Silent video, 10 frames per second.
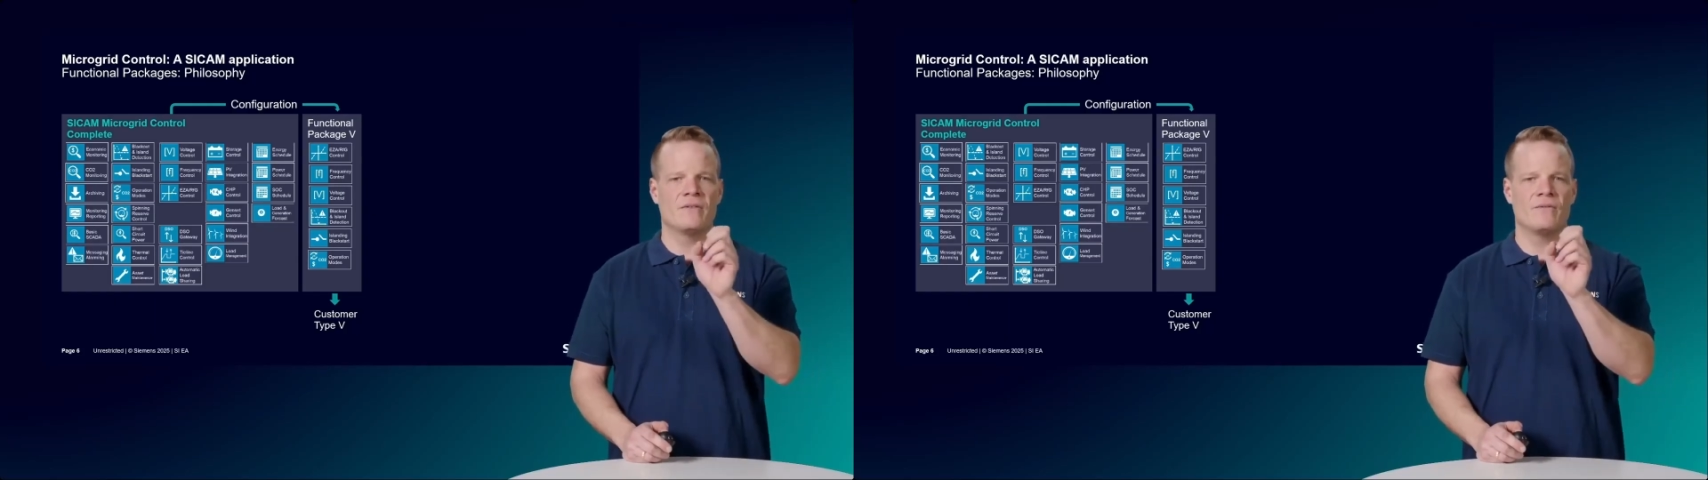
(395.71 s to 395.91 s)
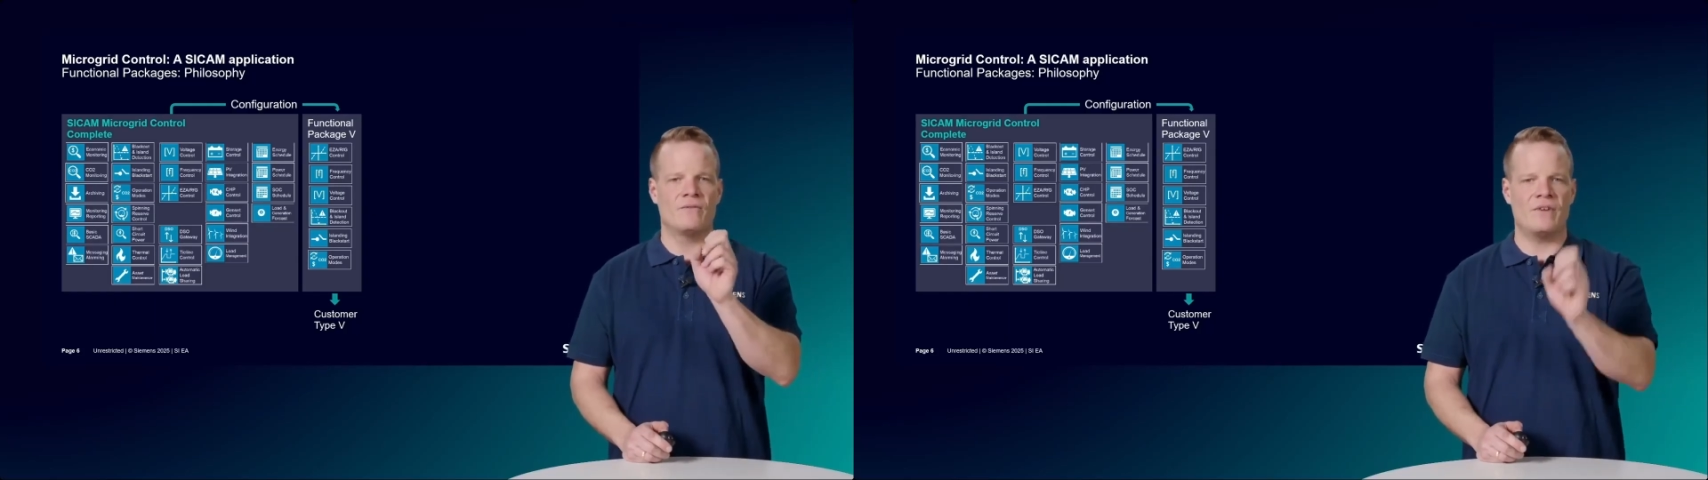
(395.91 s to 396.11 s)

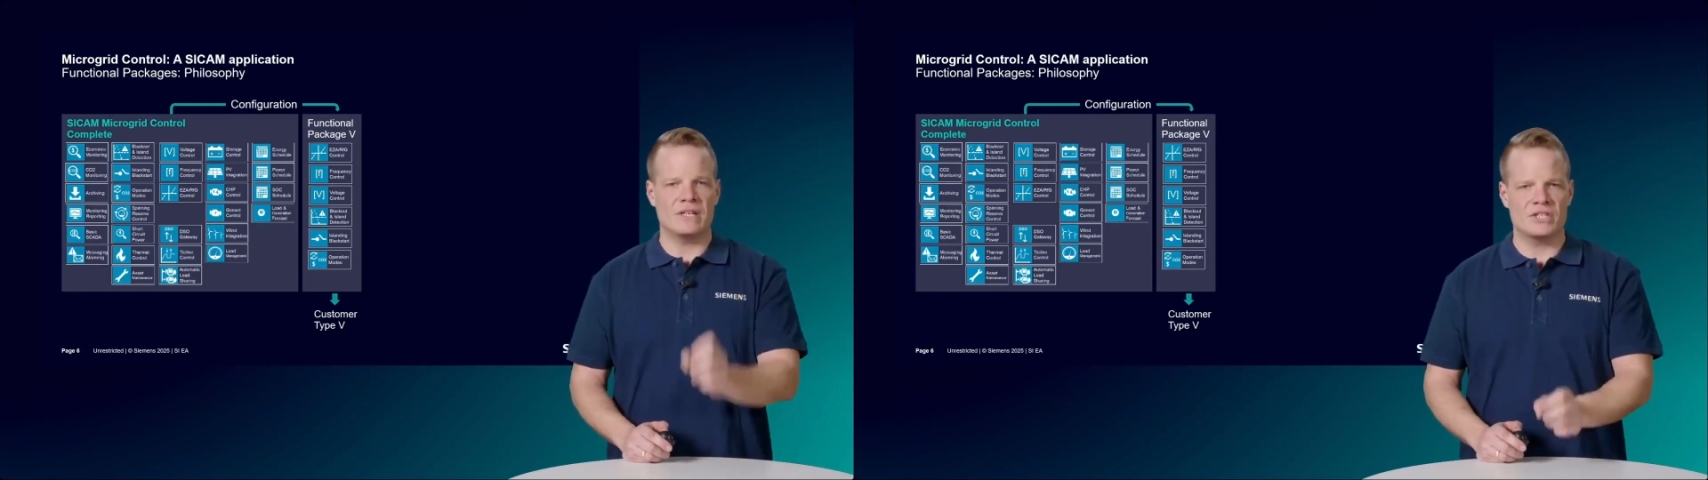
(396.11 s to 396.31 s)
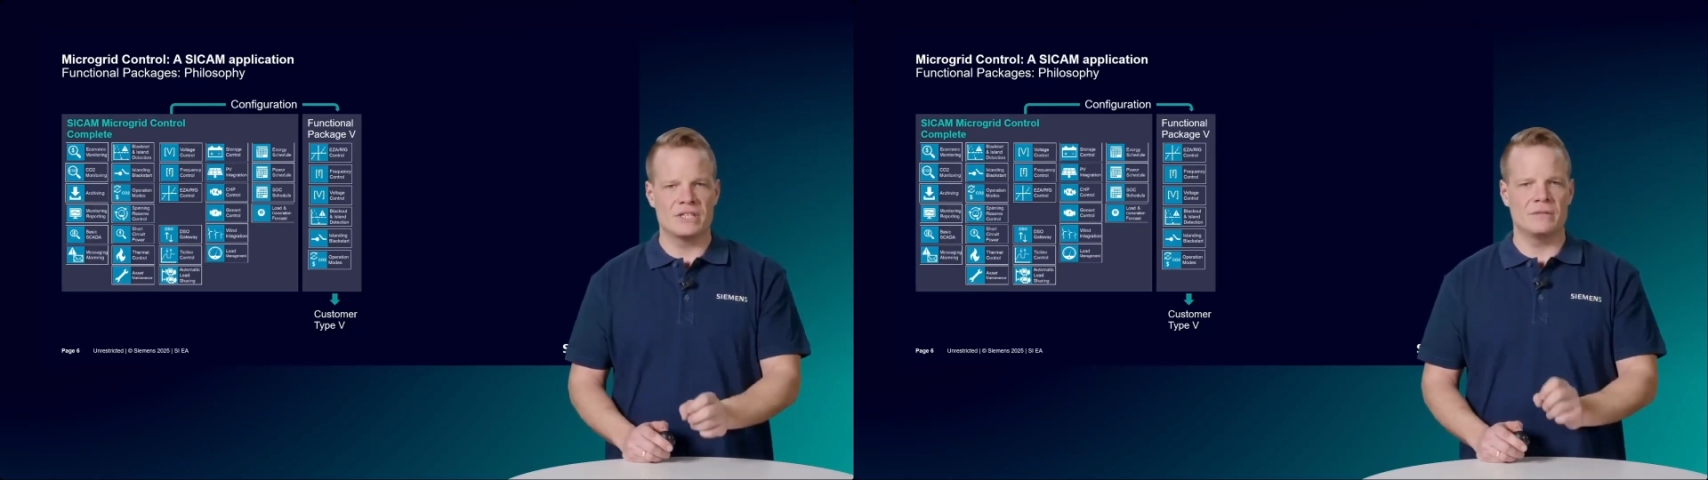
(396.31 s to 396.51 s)

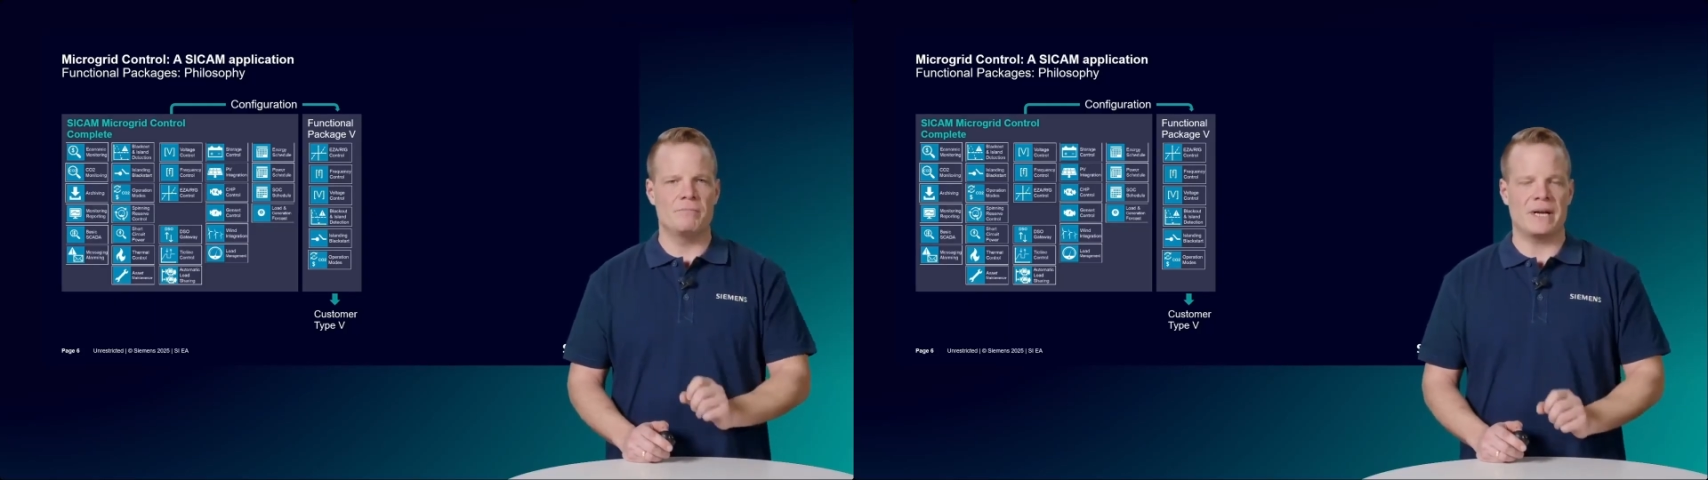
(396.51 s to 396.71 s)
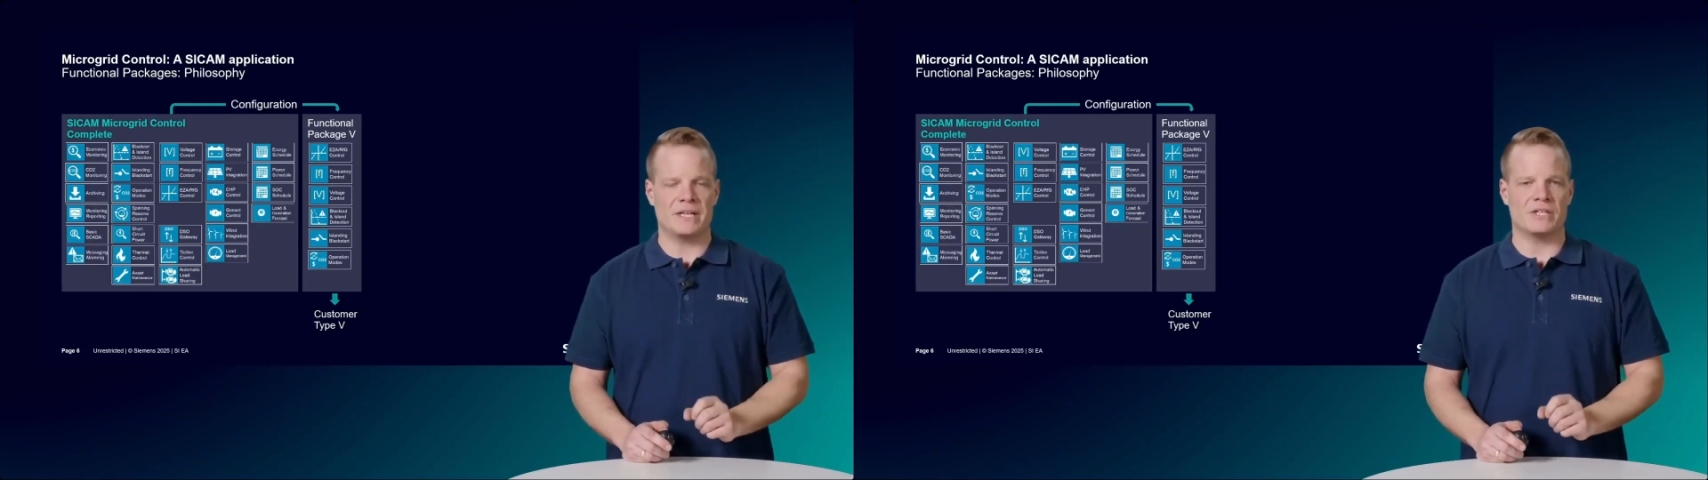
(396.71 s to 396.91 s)
functional
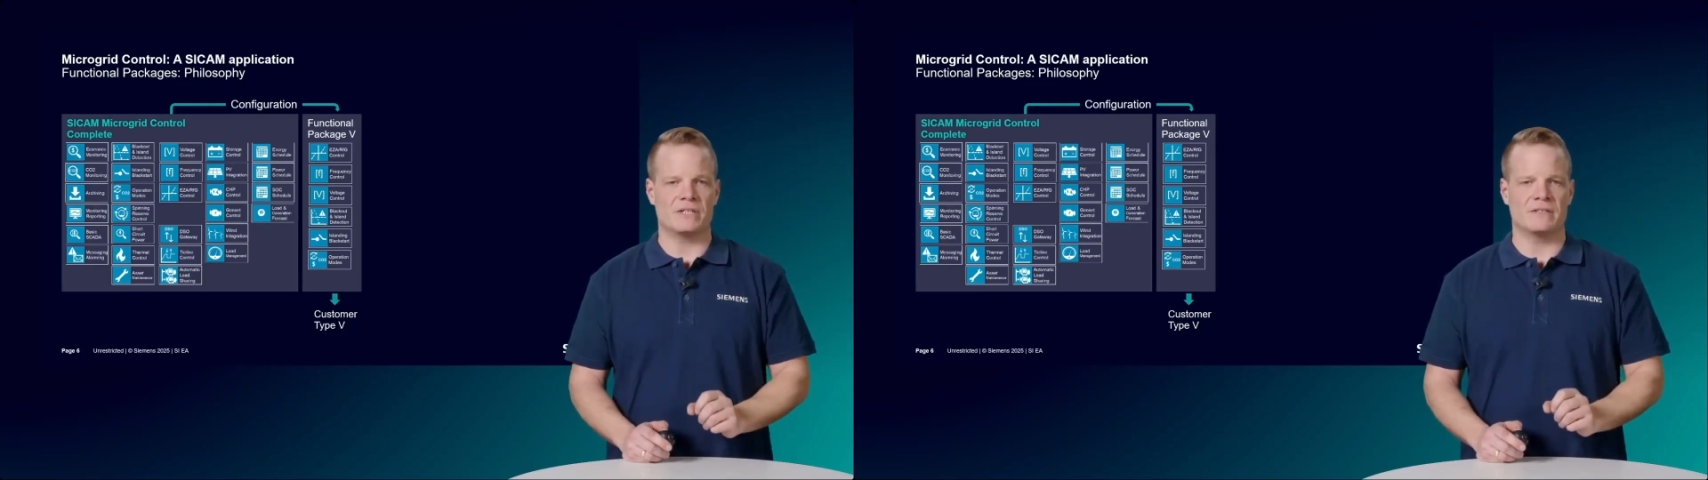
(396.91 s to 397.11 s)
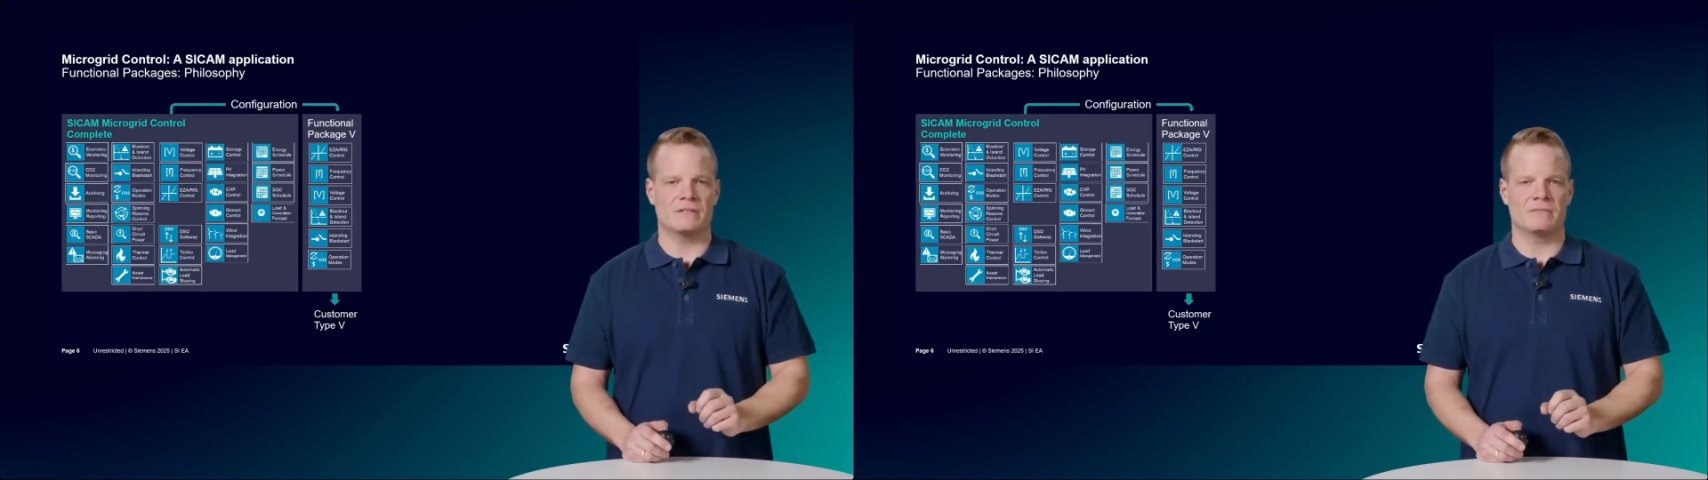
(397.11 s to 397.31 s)

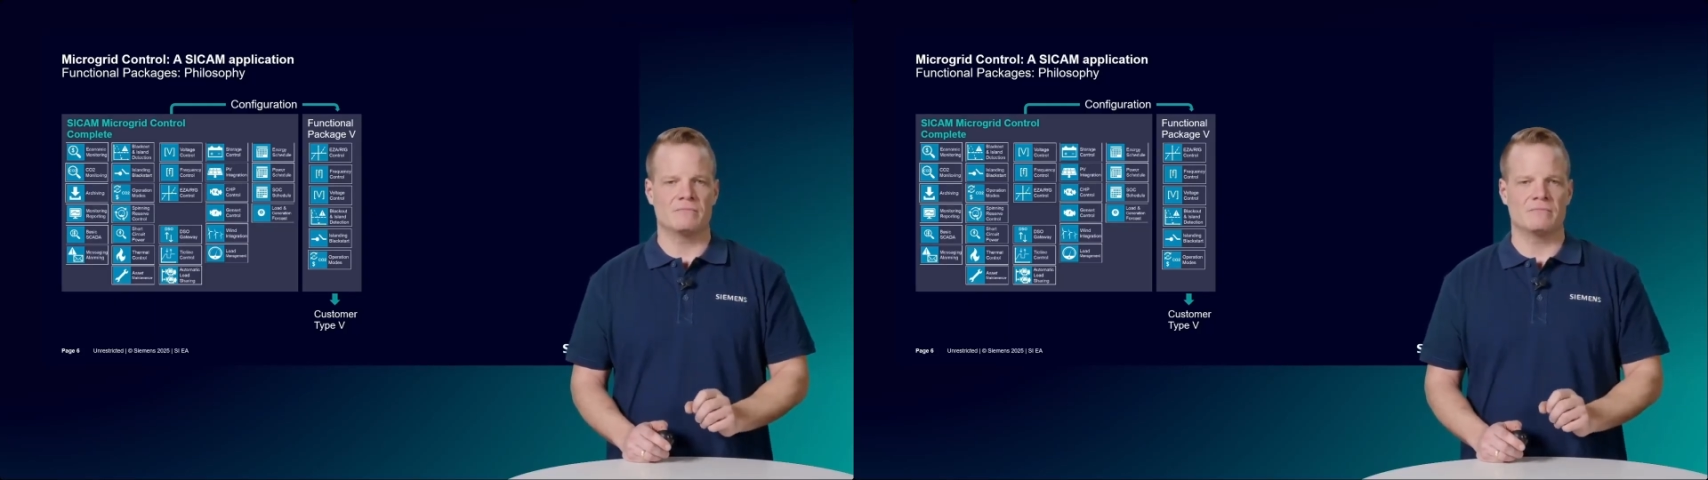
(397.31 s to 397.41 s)
packages.